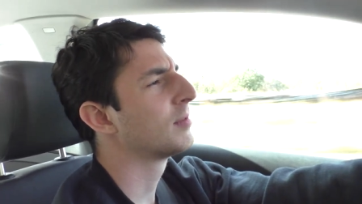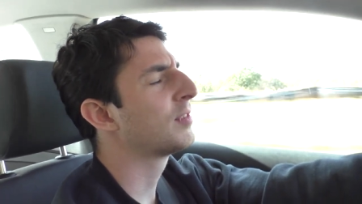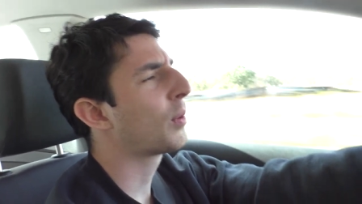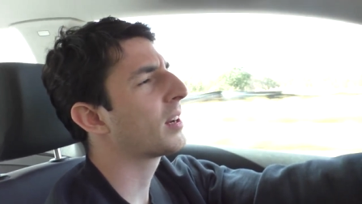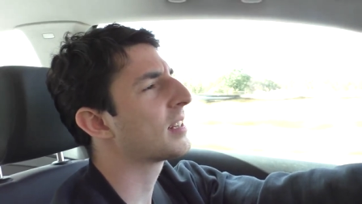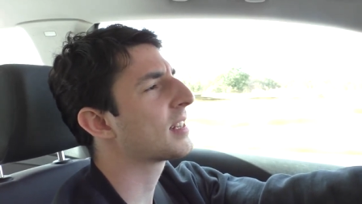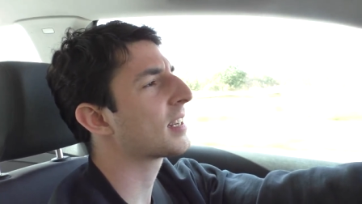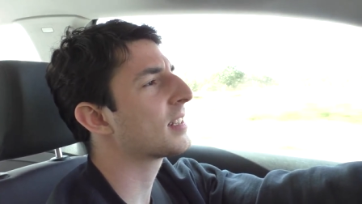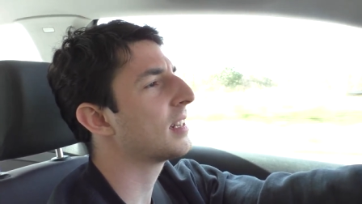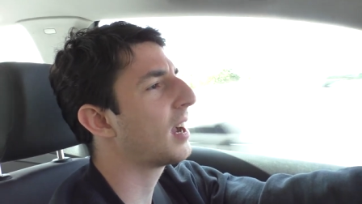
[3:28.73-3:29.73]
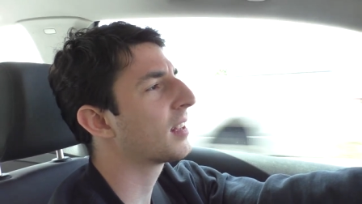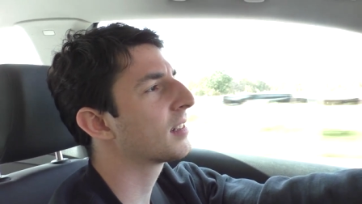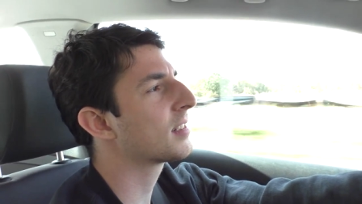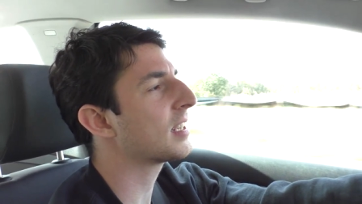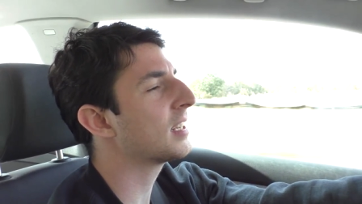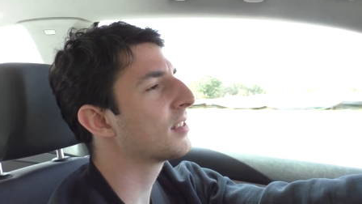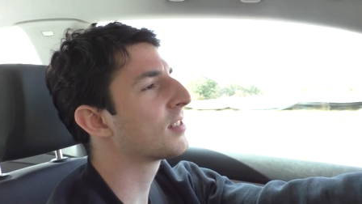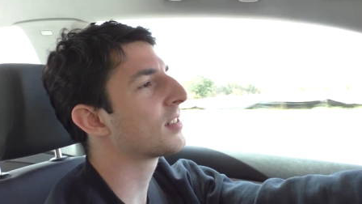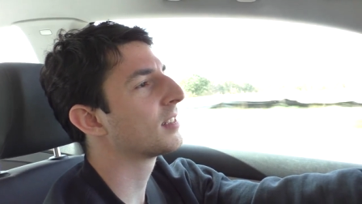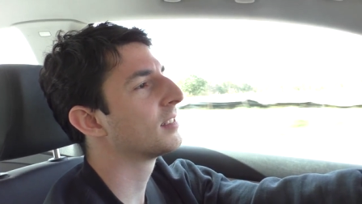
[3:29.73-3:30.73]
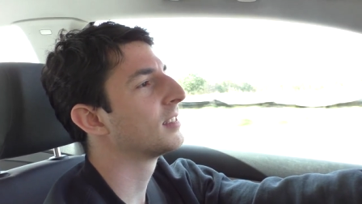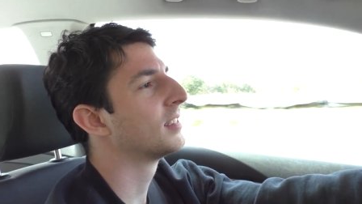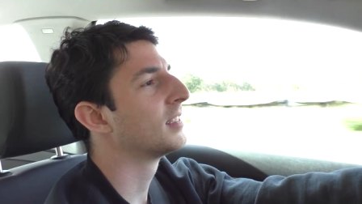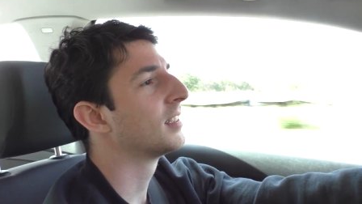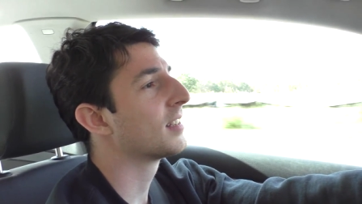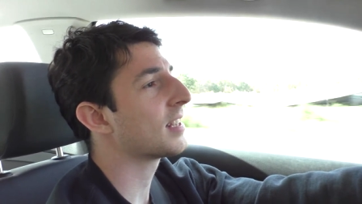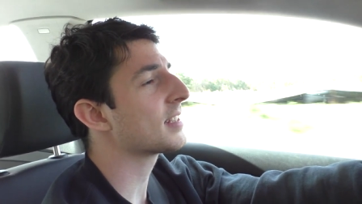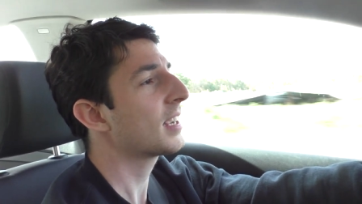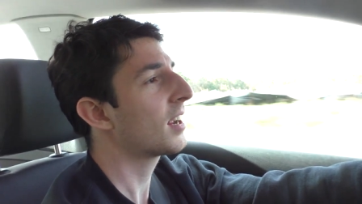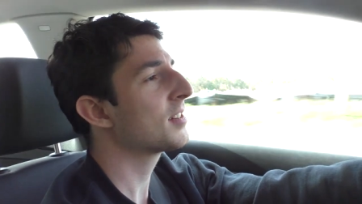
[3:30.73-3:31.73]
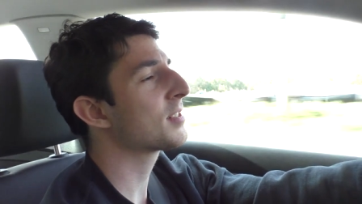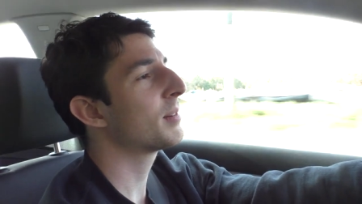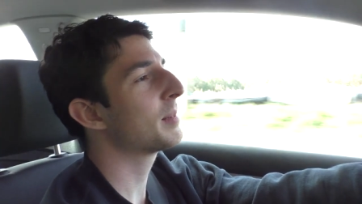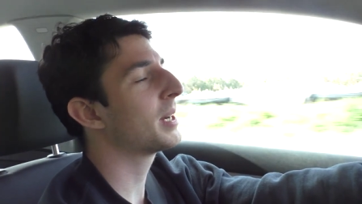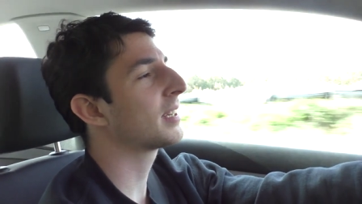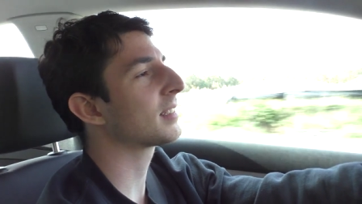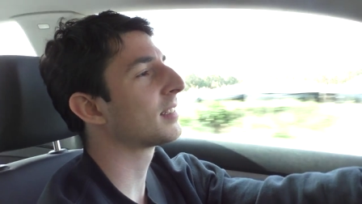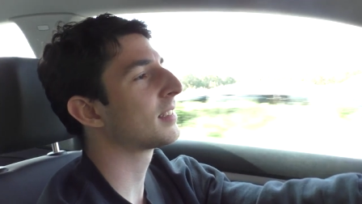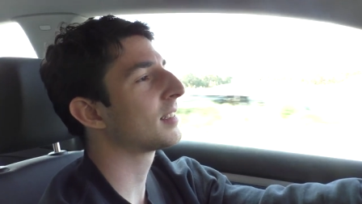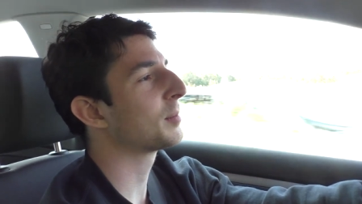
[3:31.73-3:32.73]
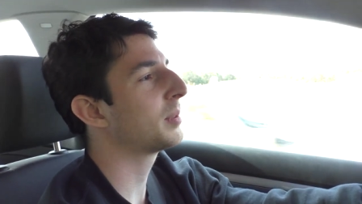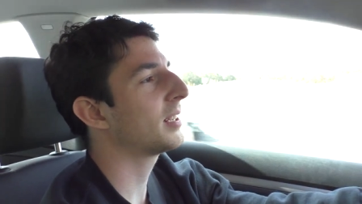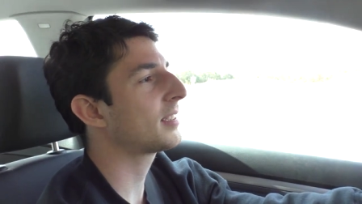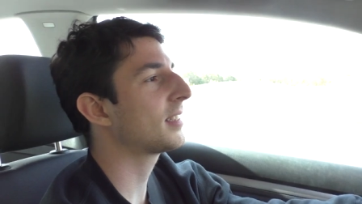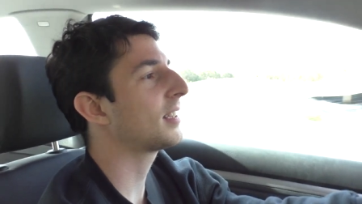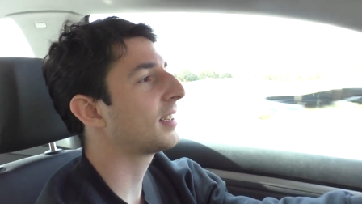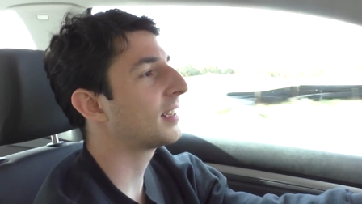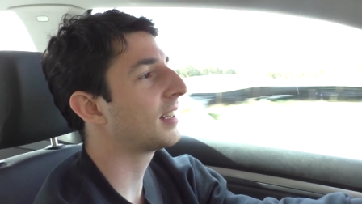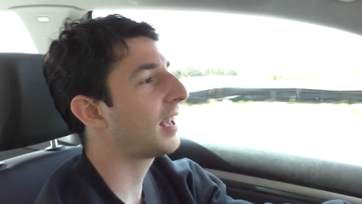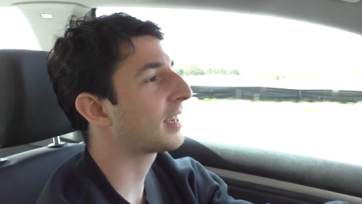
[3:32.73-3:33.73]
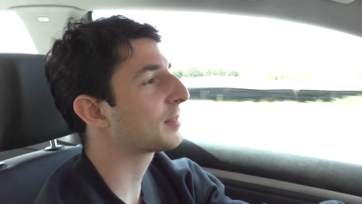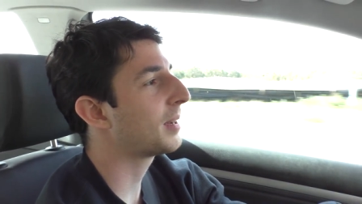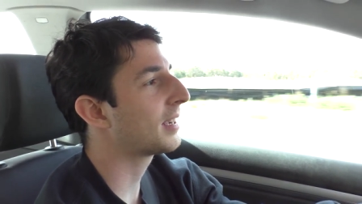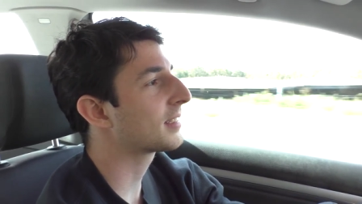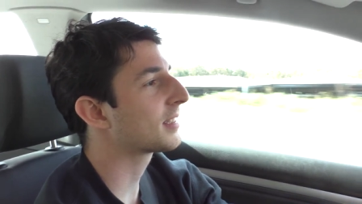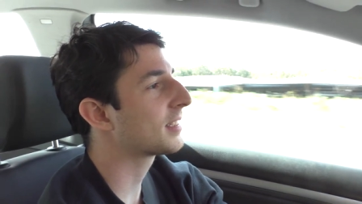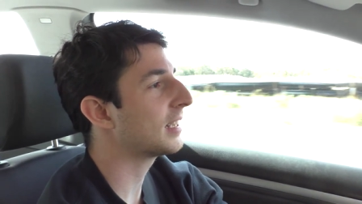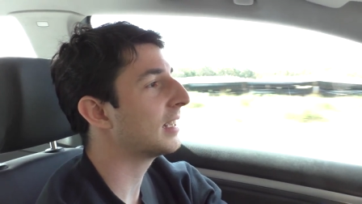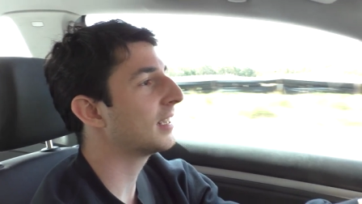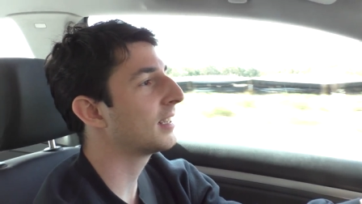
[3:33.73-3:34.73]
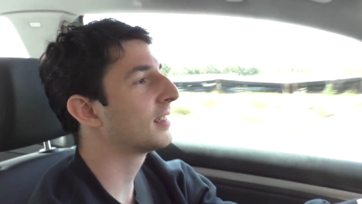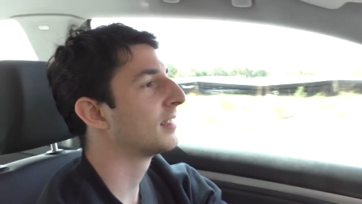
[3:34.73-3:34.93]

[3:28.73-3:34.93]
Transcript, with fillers: 40 to 60 dollars each. So that's like 120 bucks plus the Xbox E,